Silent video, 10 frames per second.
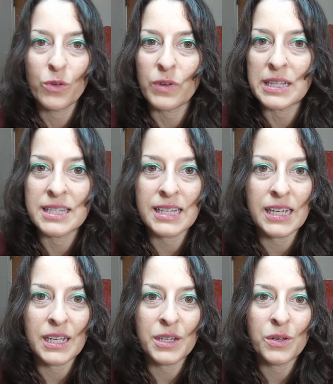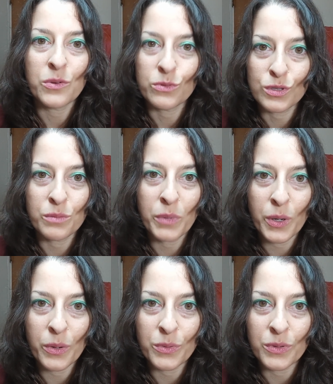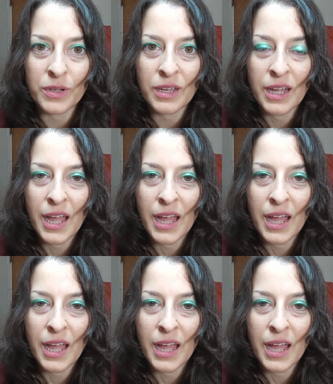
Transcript: Francine or Simone